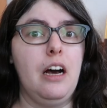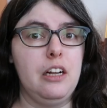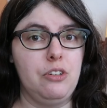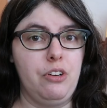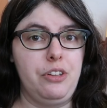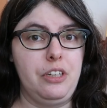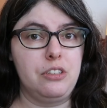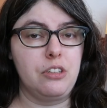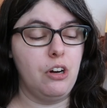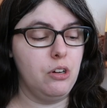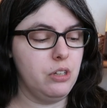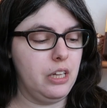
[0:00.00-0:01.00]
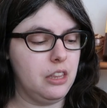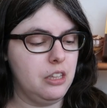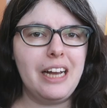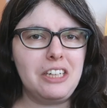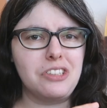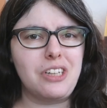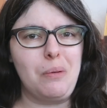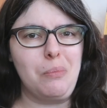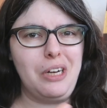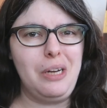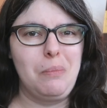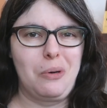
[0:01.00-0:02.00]
color on this at all. Like the edges got
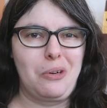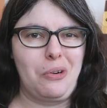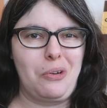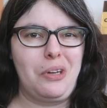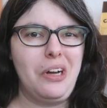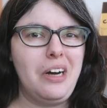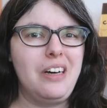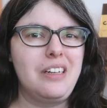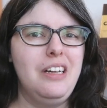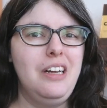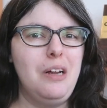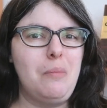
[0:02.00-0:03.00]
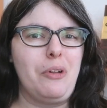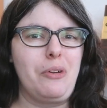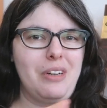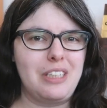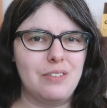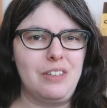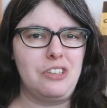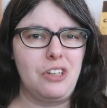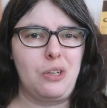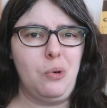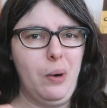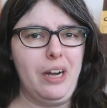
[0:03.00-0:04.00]
pretty burnt early on, but the rest of it
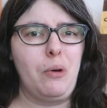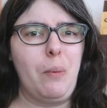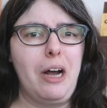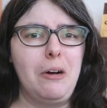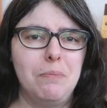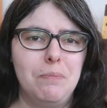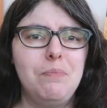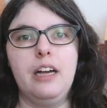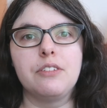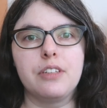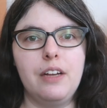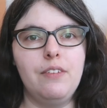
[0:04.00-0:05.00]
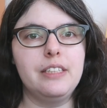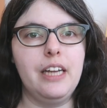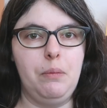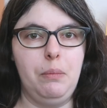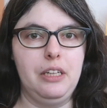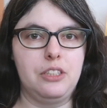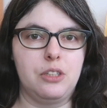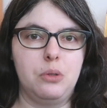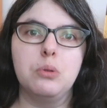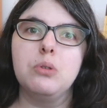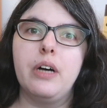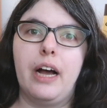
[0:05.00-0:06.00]
took quite a while. I also gave it 10 minutes to
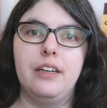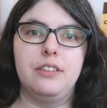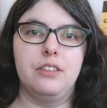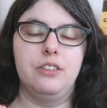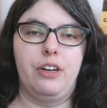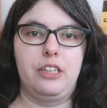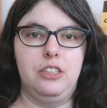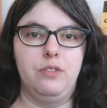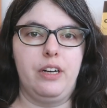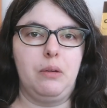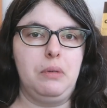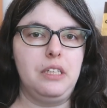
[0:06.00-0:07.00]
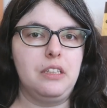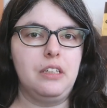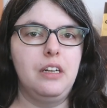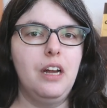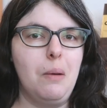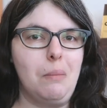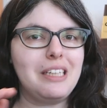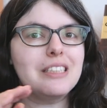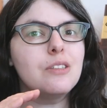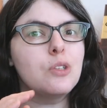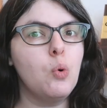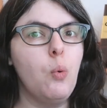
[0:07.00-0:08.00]
cool as the directions recommended, but it's still